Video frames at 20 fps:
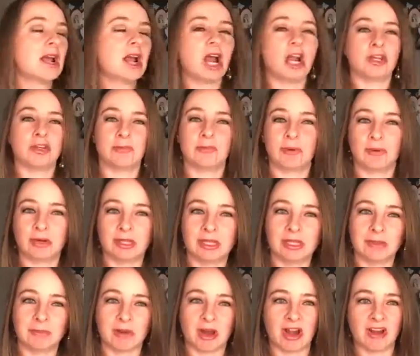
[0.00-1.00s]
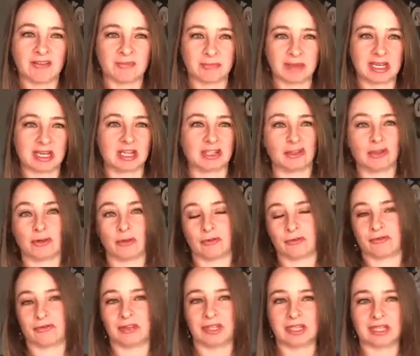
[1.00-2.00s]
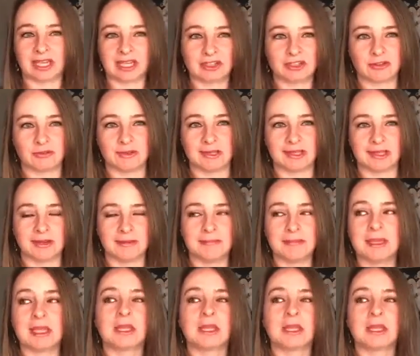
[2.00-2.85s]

Are you putting them off because you don't feel like doing them?